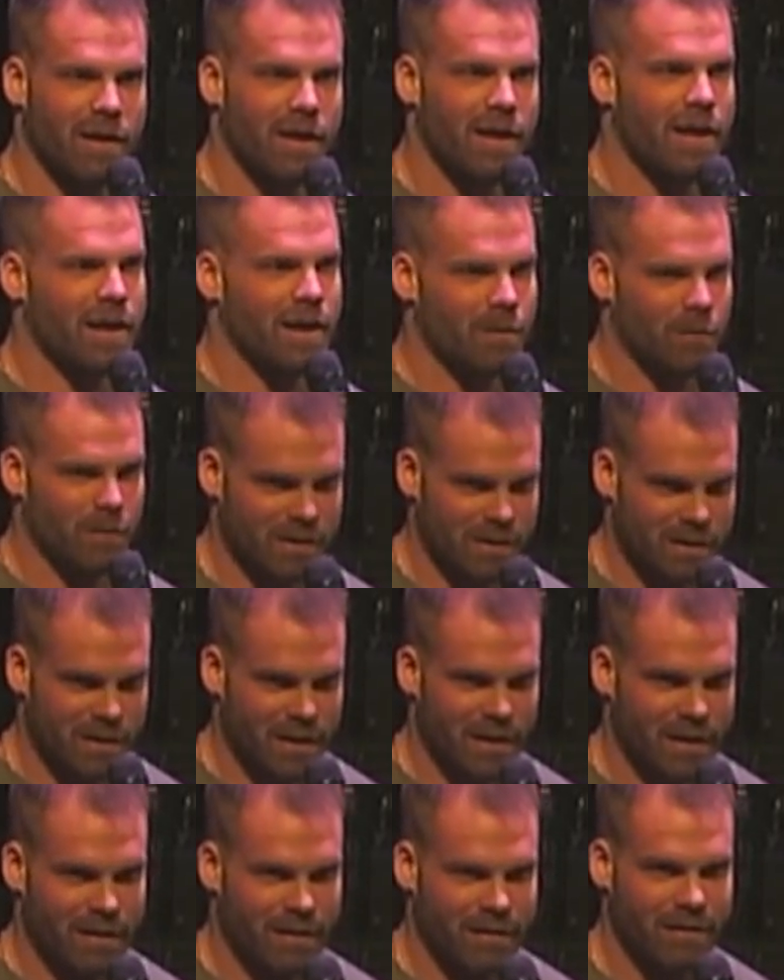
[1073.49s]
and it wasn't
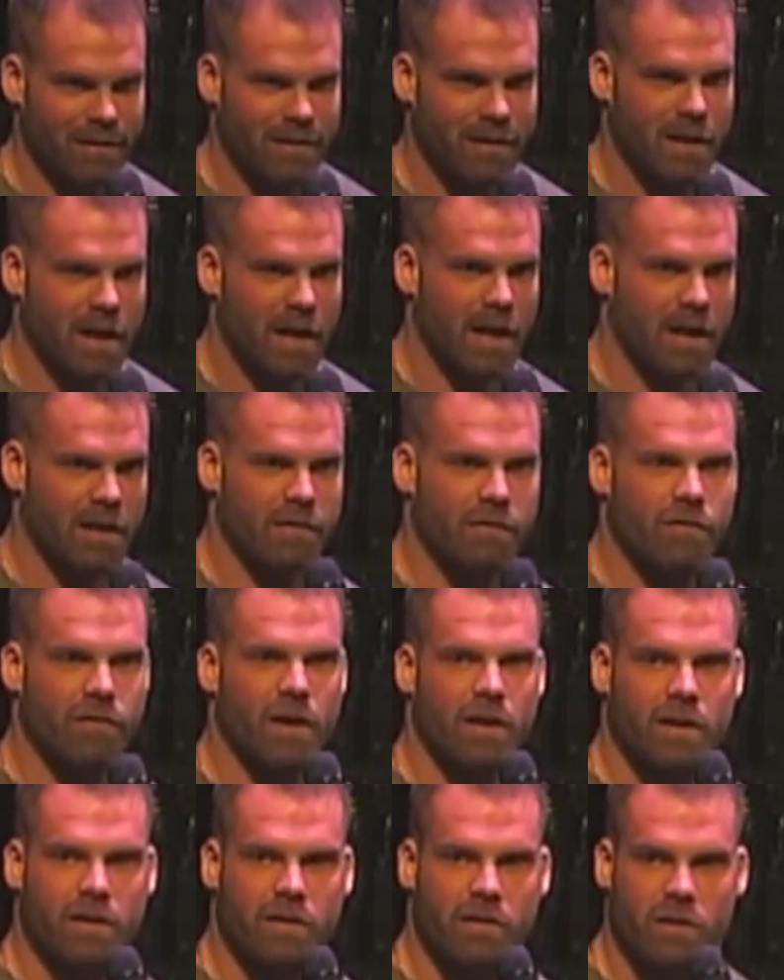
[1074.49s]
there. And then
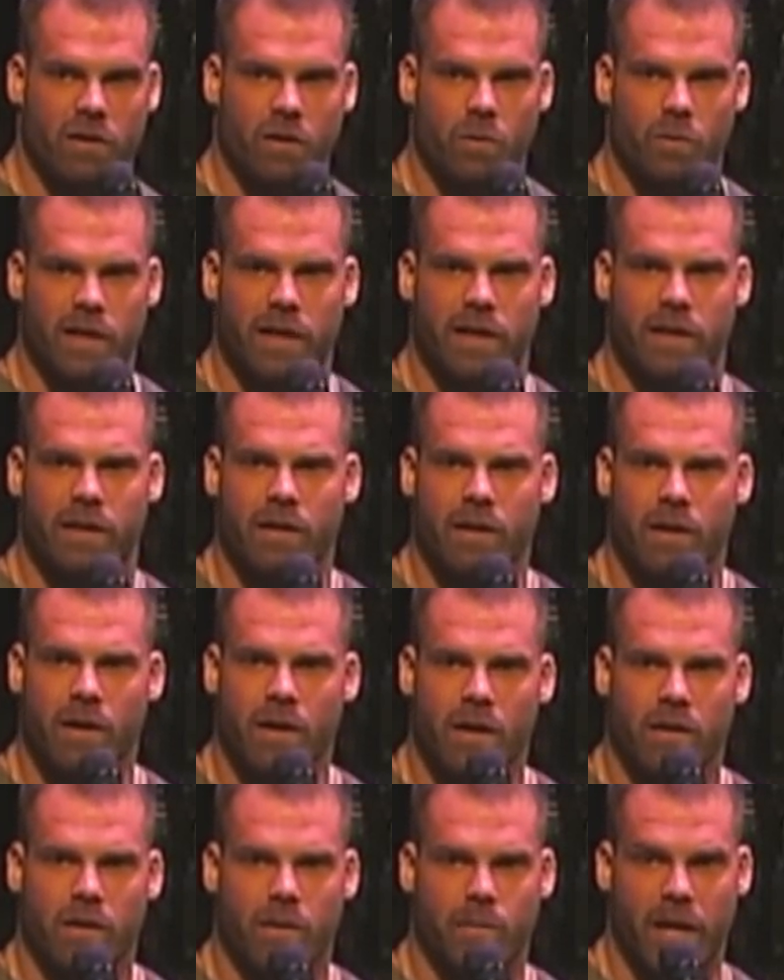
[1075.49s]
finally, the third week,
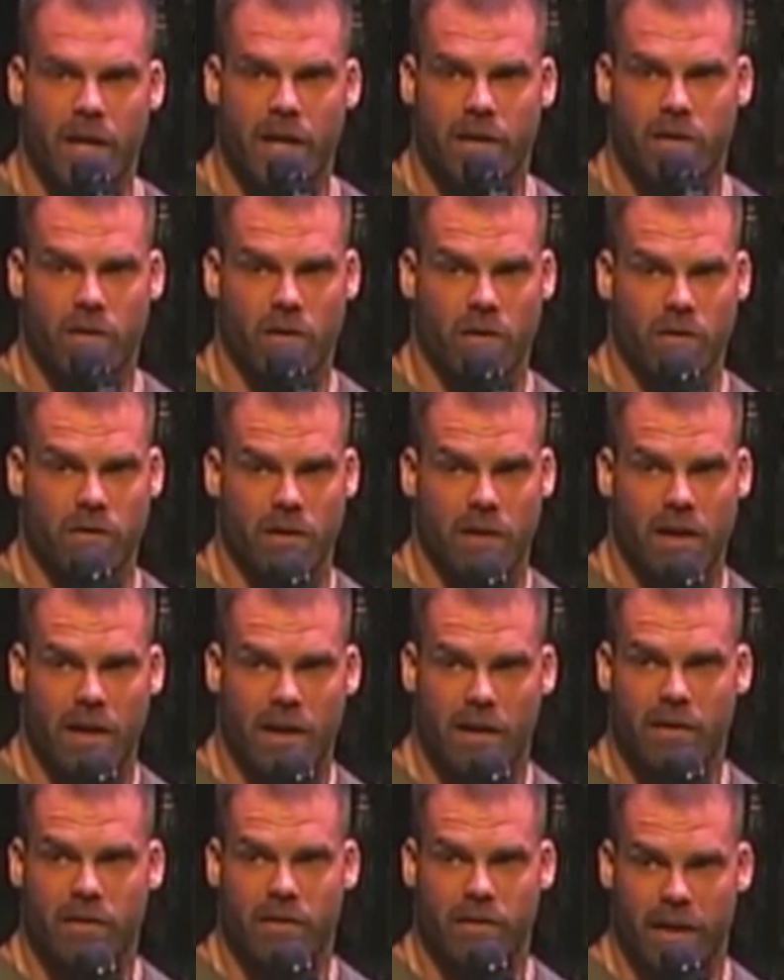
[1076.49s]
the bank called, and
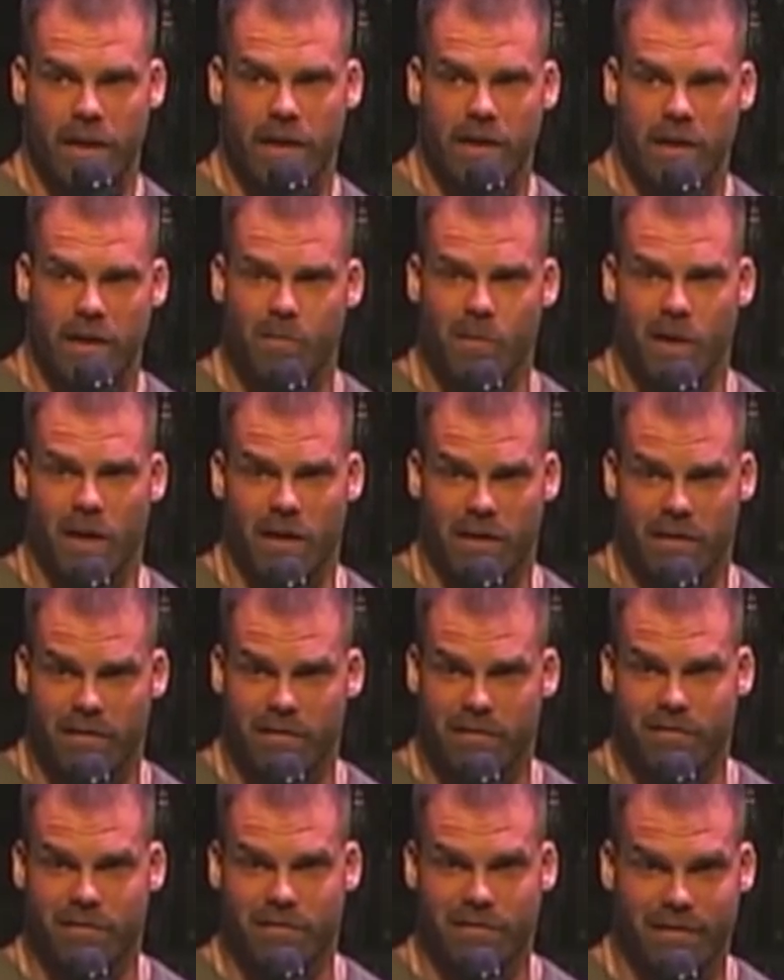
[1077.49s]
they needed money.
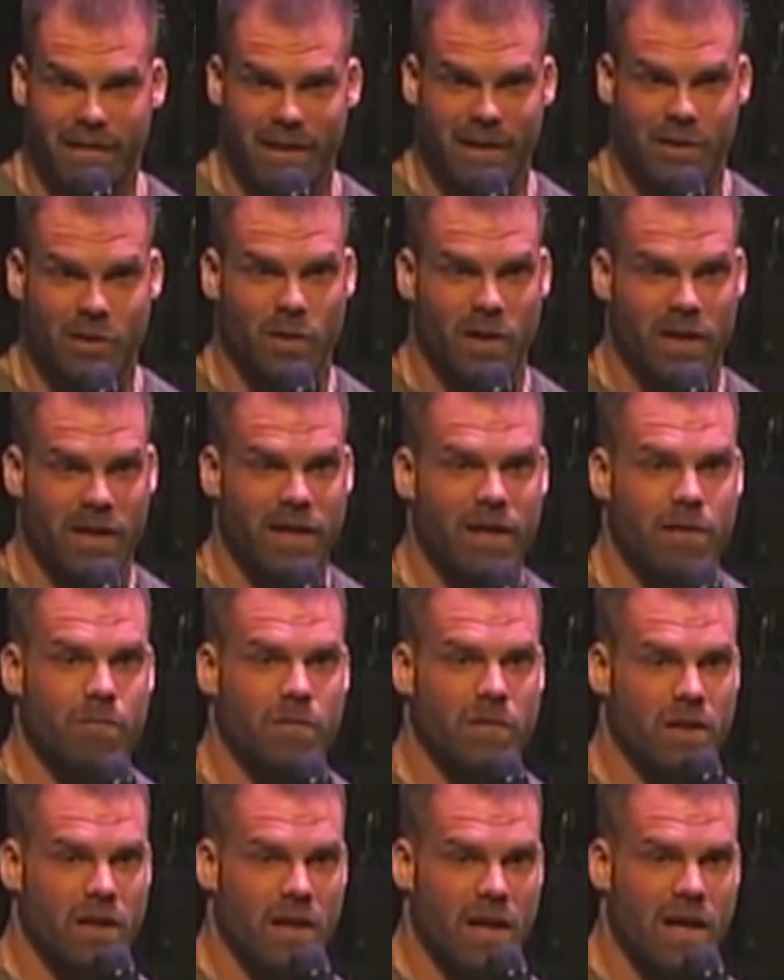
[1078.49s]
And so I gave them
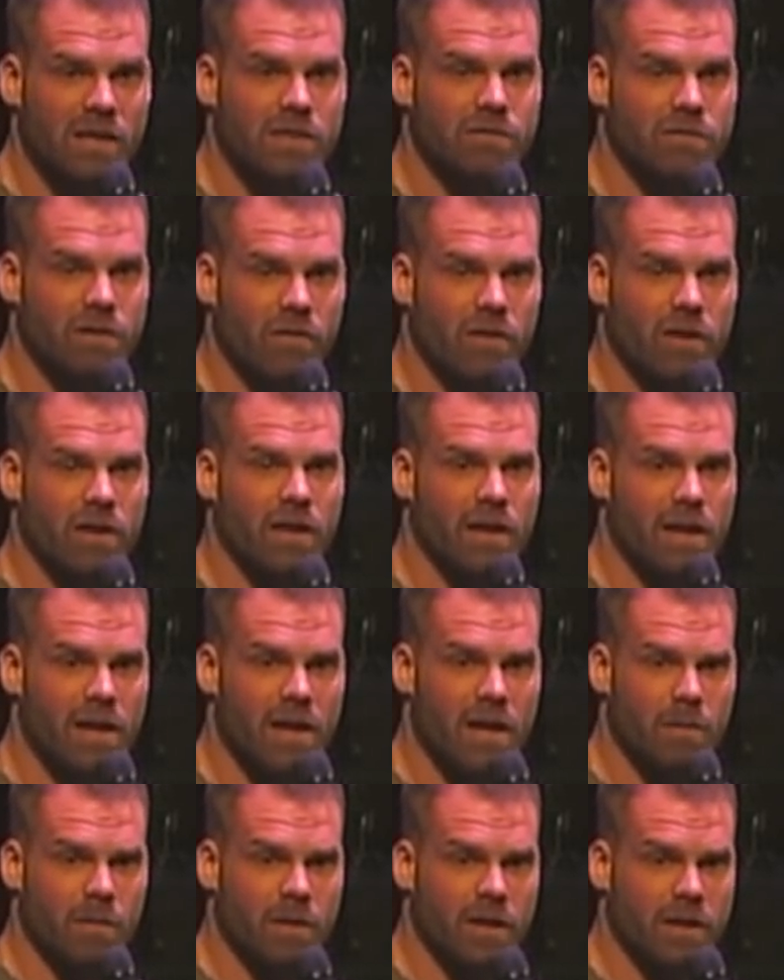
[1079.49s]
the last of everything I
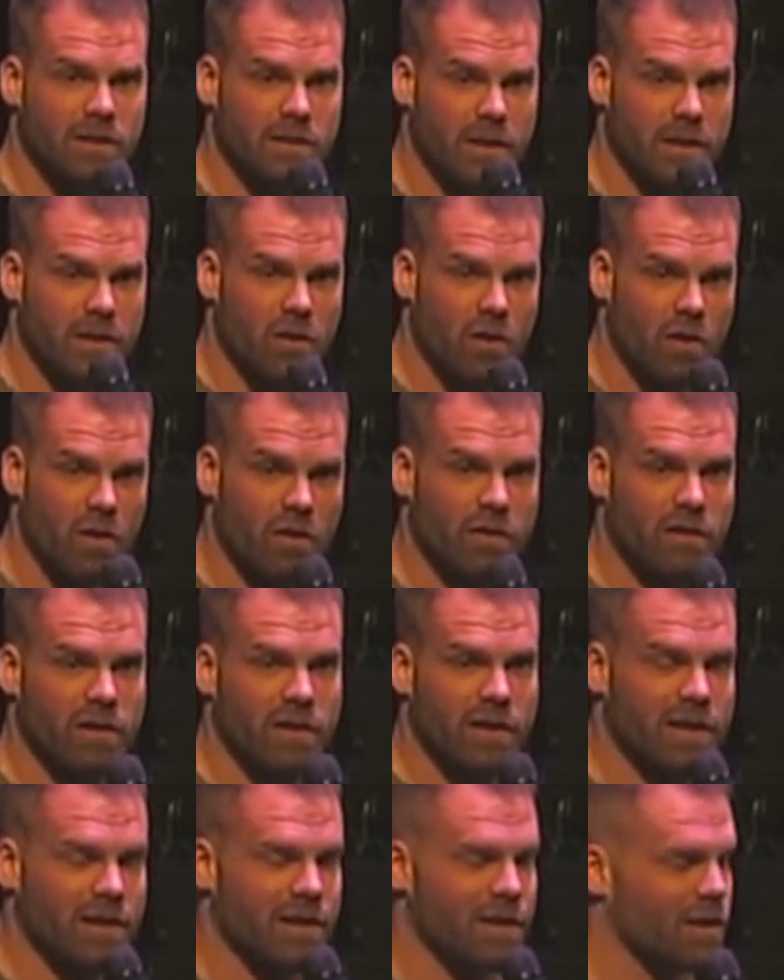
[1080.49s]
had because I'd called the
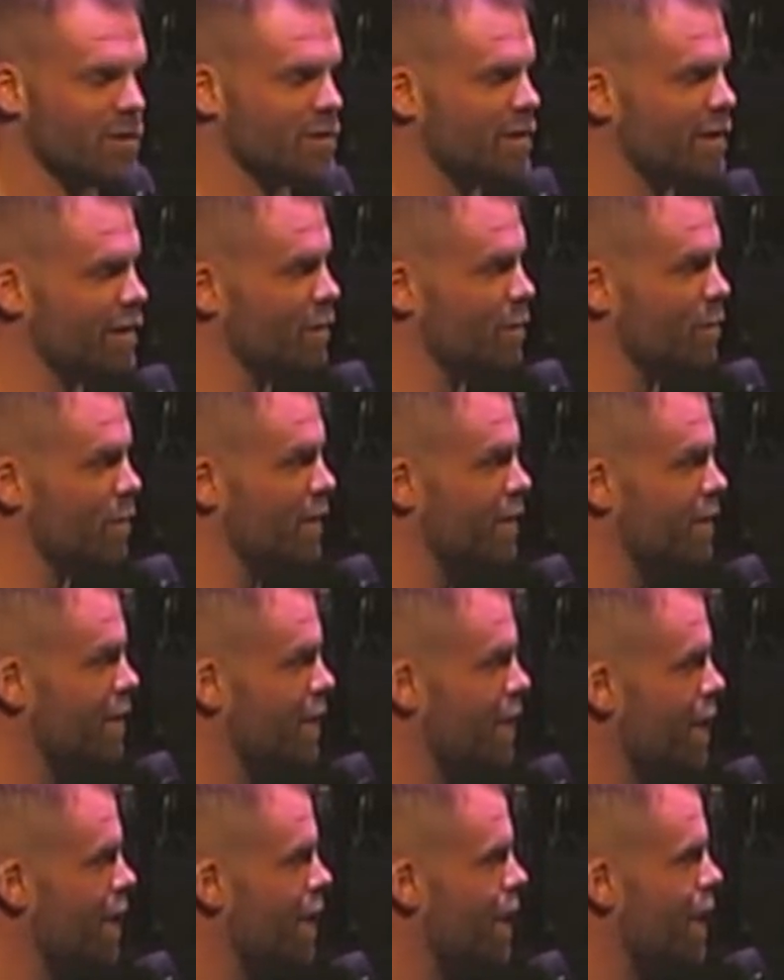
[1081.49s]
lady that I was dealing with,
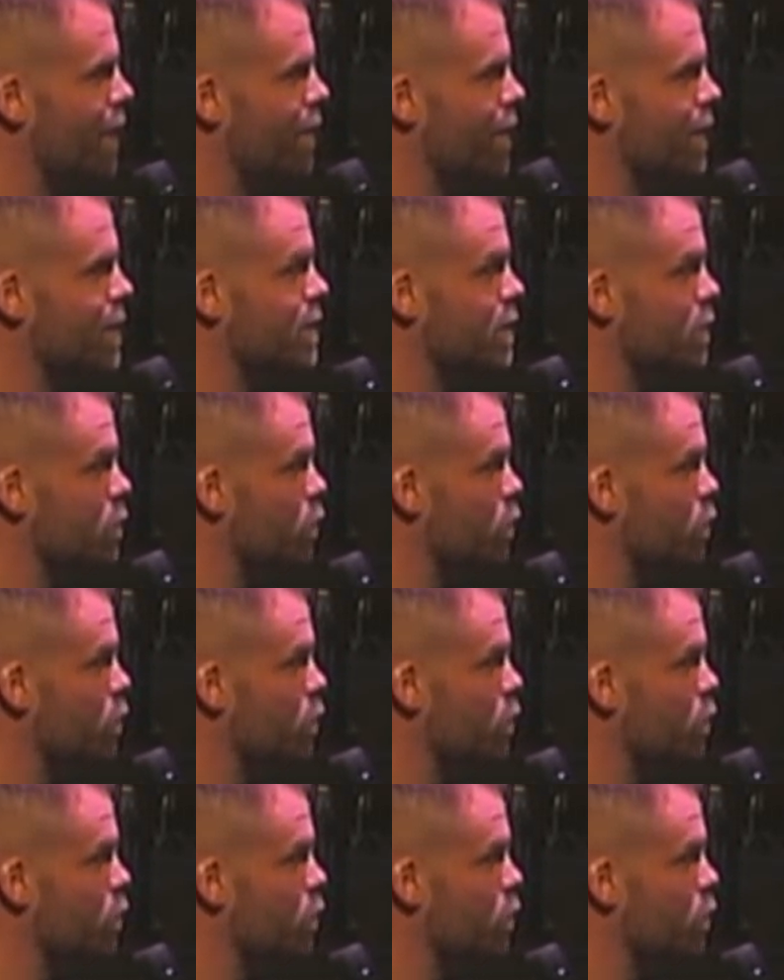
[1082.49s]
and they says,